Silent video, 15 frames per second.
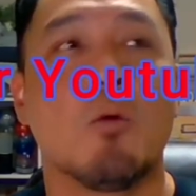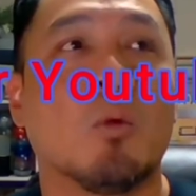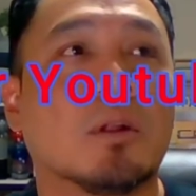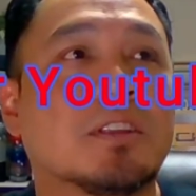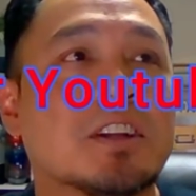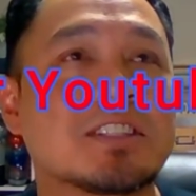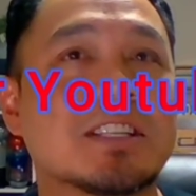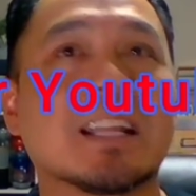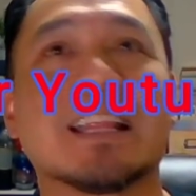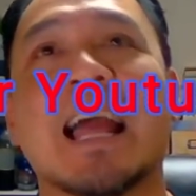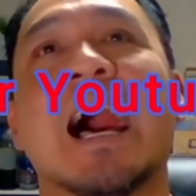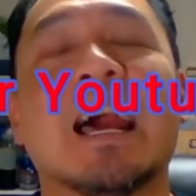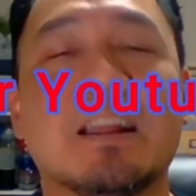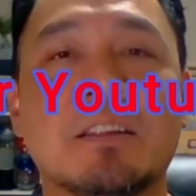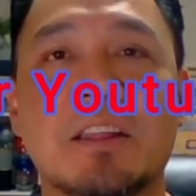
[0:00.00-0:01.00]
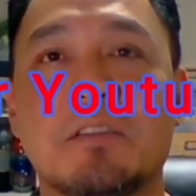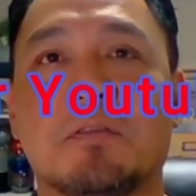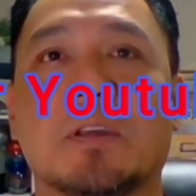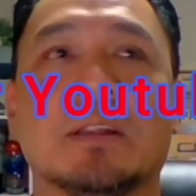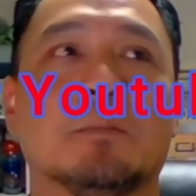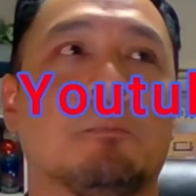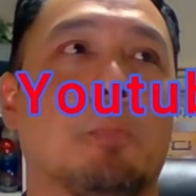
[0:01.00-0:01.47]
Well, there's a lot of
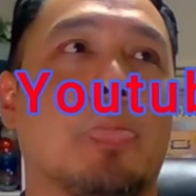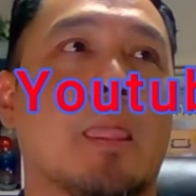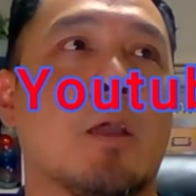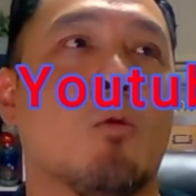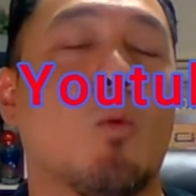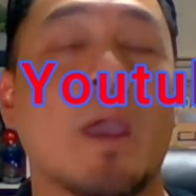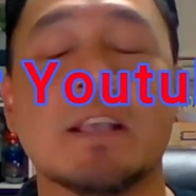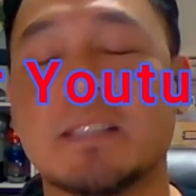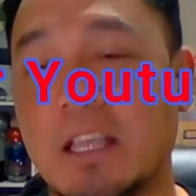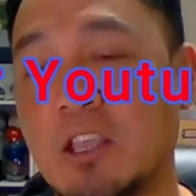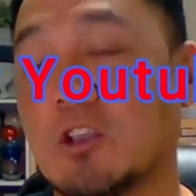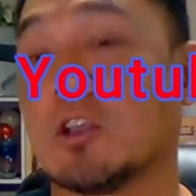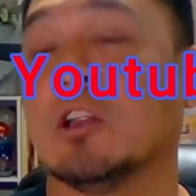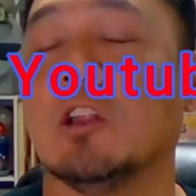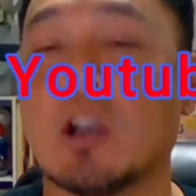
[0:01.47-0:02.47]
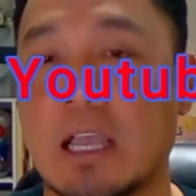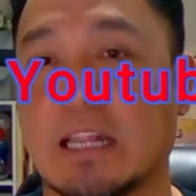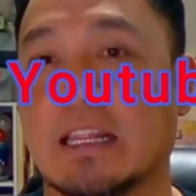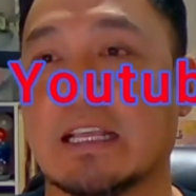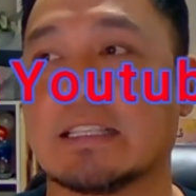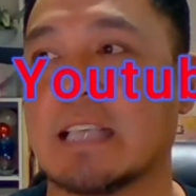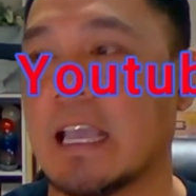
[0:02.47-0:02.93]
different ways that you could look
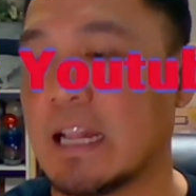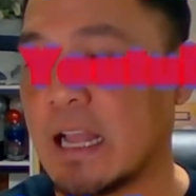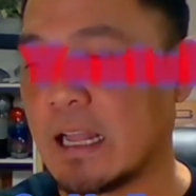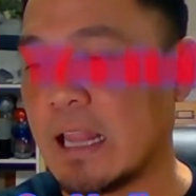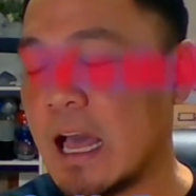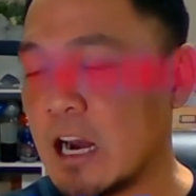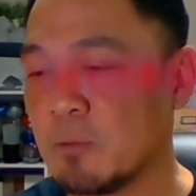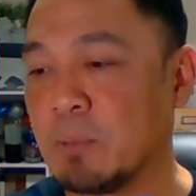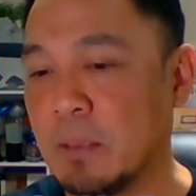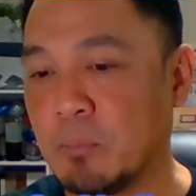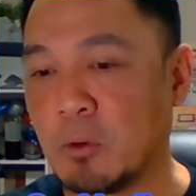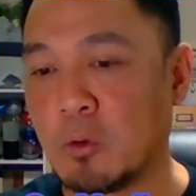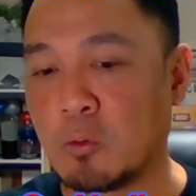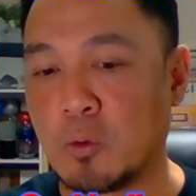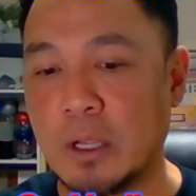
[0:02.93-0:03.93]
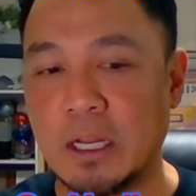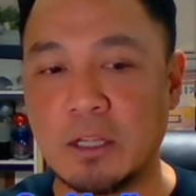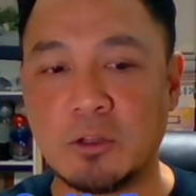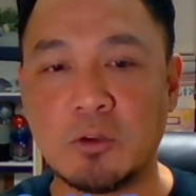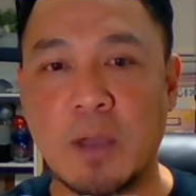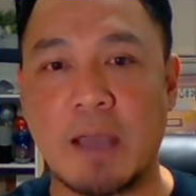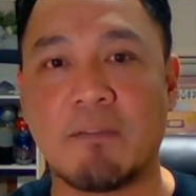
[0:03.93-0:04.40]
at this, and a lot of people
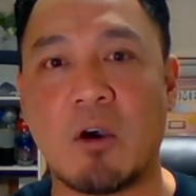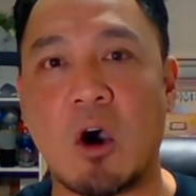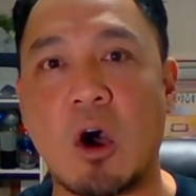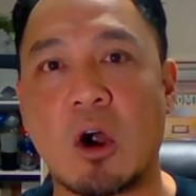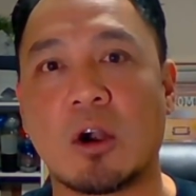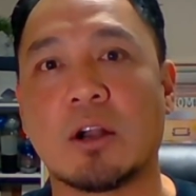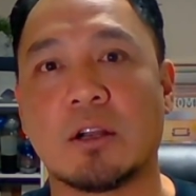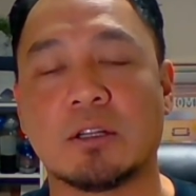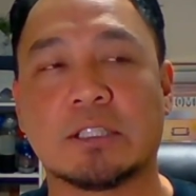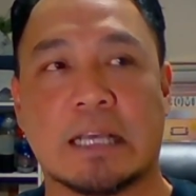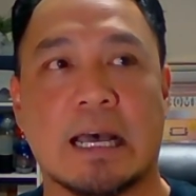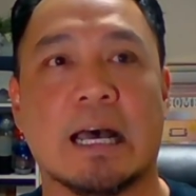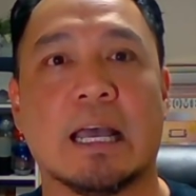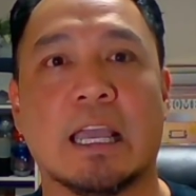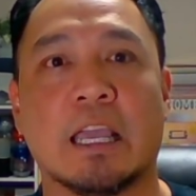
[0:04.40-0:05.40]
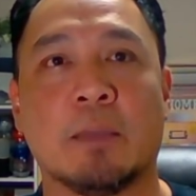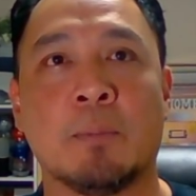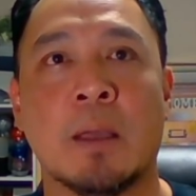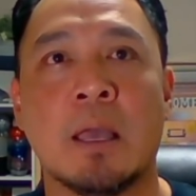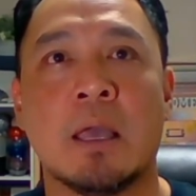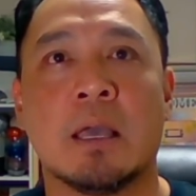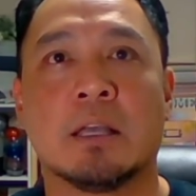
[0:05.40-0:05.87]
really do have a harder
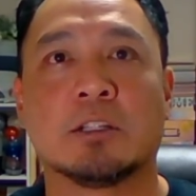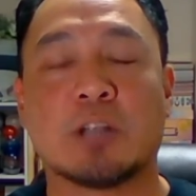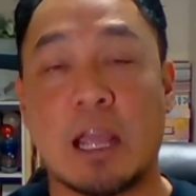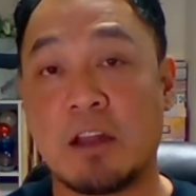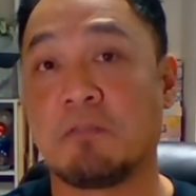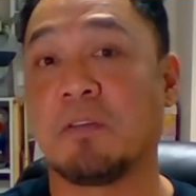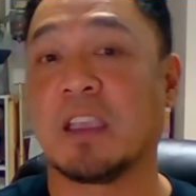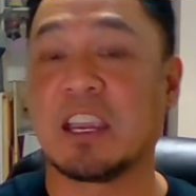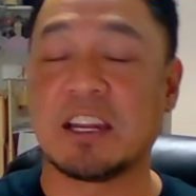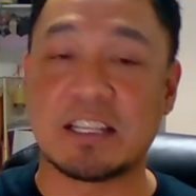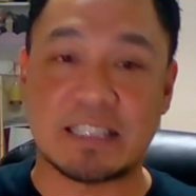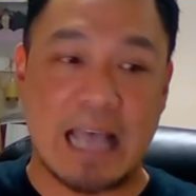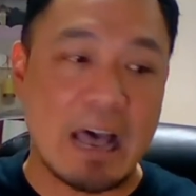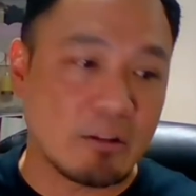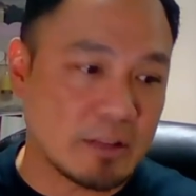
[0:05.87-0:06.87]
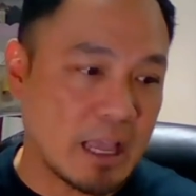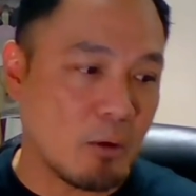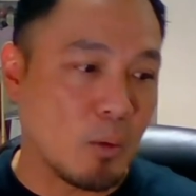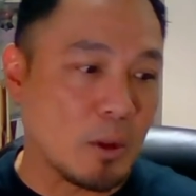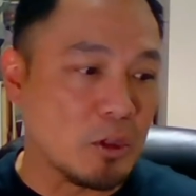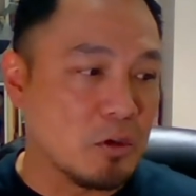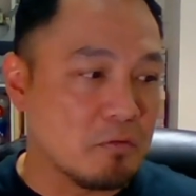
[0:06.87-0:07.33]
time trying to figure this out.
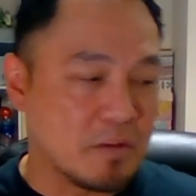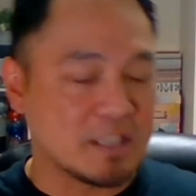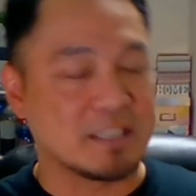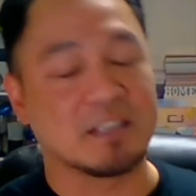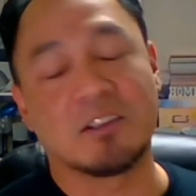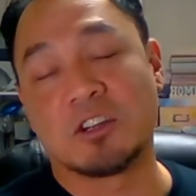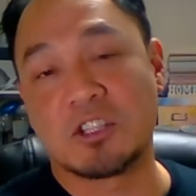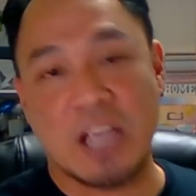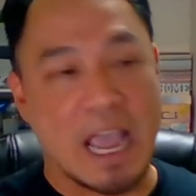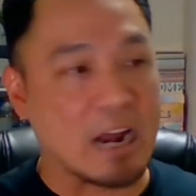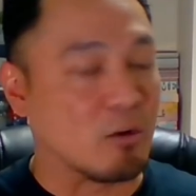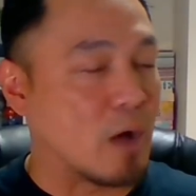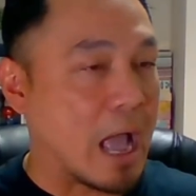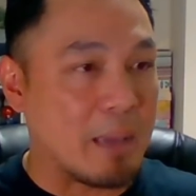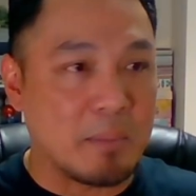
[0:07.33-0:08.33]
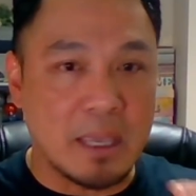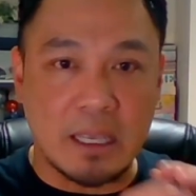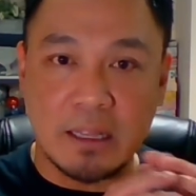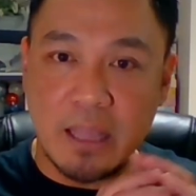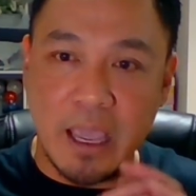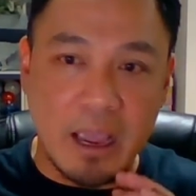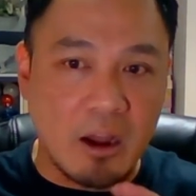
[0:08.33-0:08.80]
That when you visit their channel, I
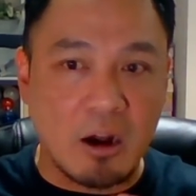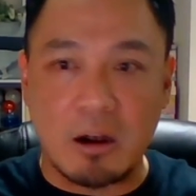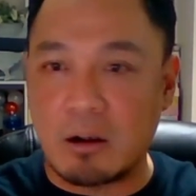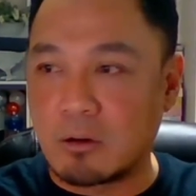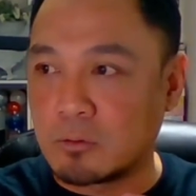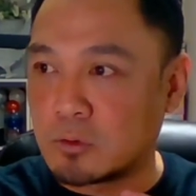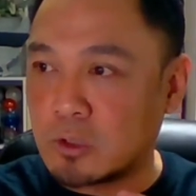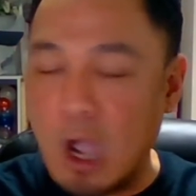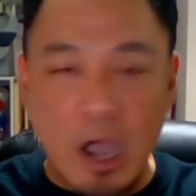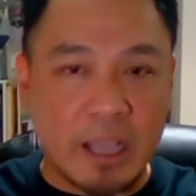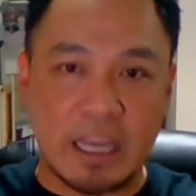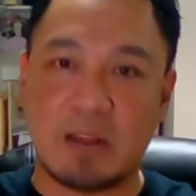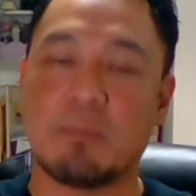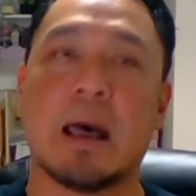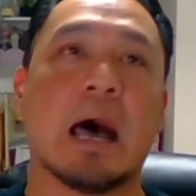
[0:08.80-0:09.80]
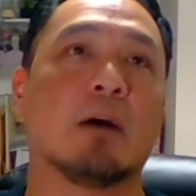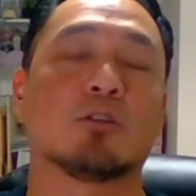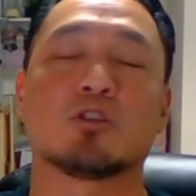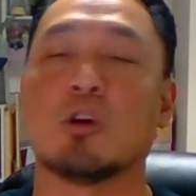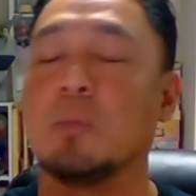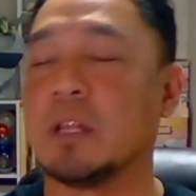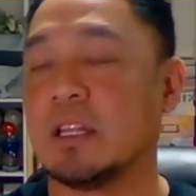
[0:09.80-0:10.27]
mean, they are talking
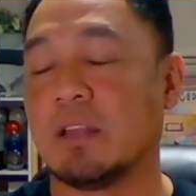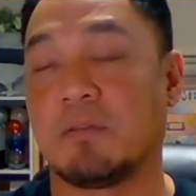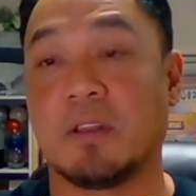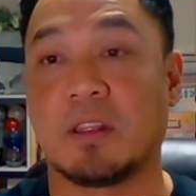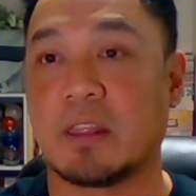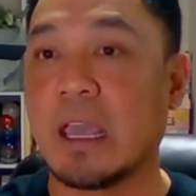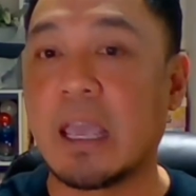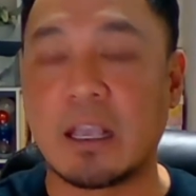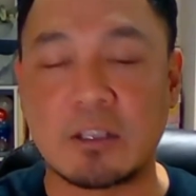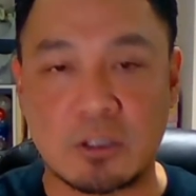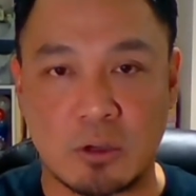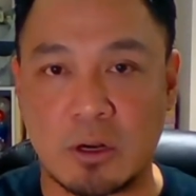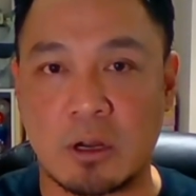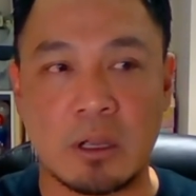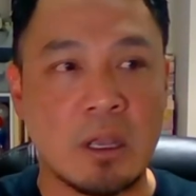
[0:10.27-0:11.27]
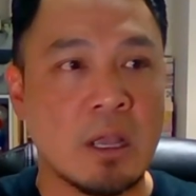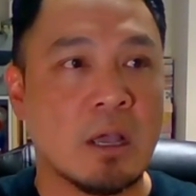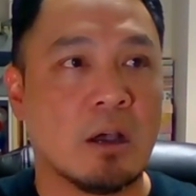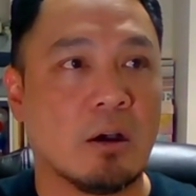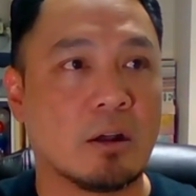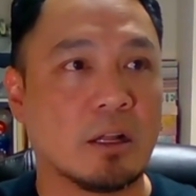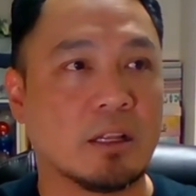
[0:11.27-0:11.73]
about so many different things on
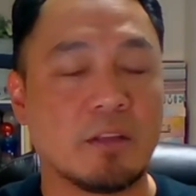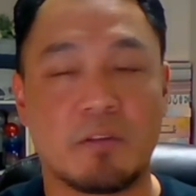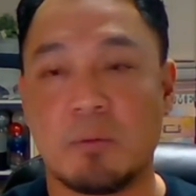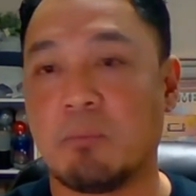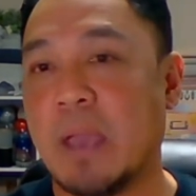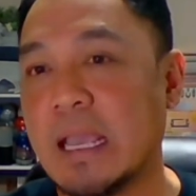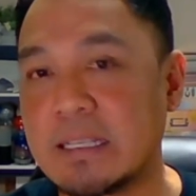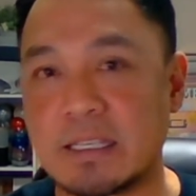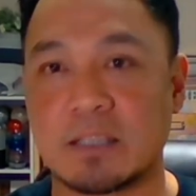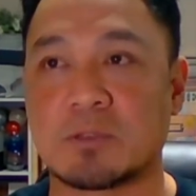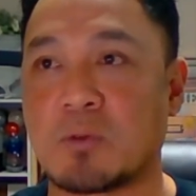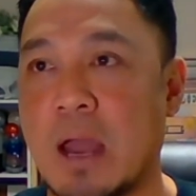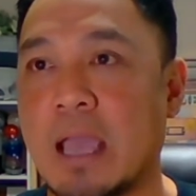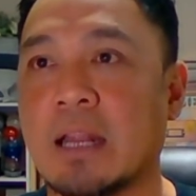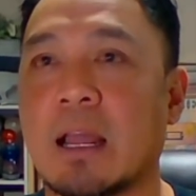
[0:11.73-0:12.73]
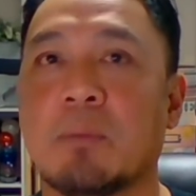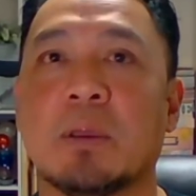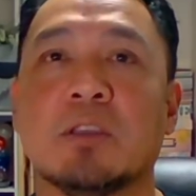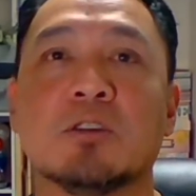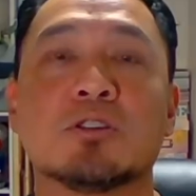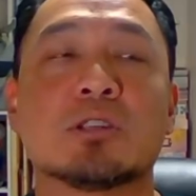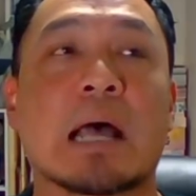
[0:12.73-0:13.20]
a different basis, right? I
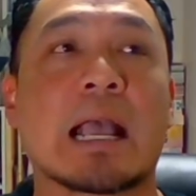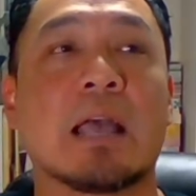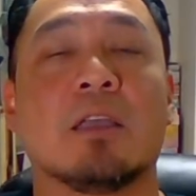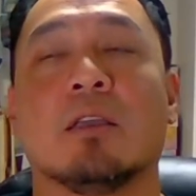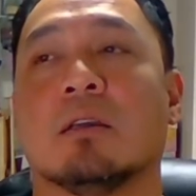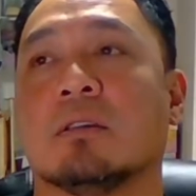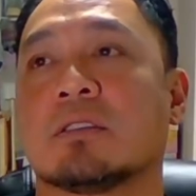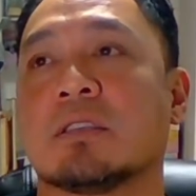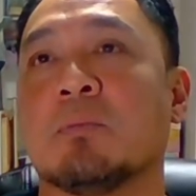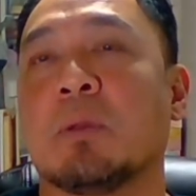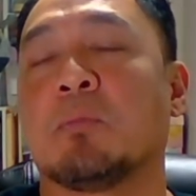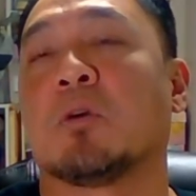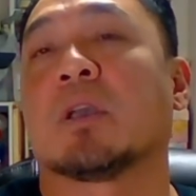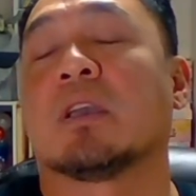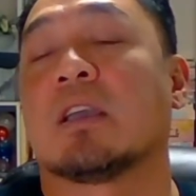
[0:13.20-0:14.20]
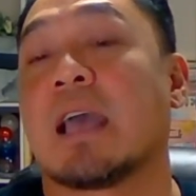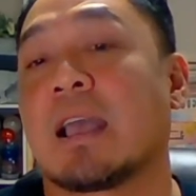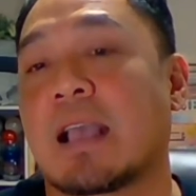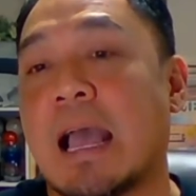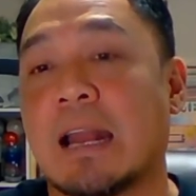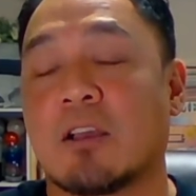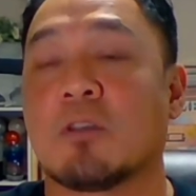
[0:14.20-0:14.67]
mean, some people can
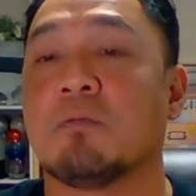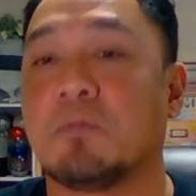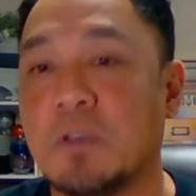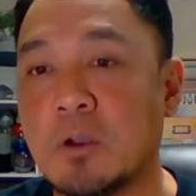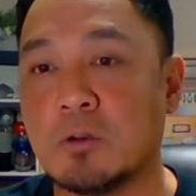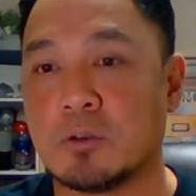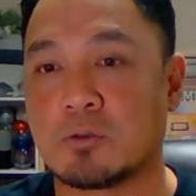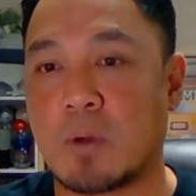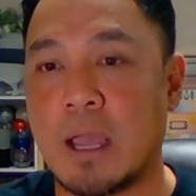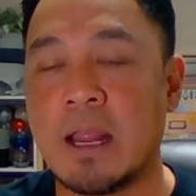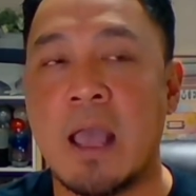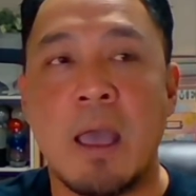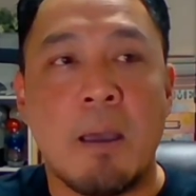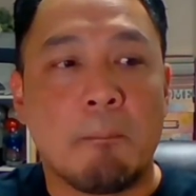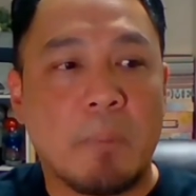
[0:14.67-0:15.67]
get kind of confused, right?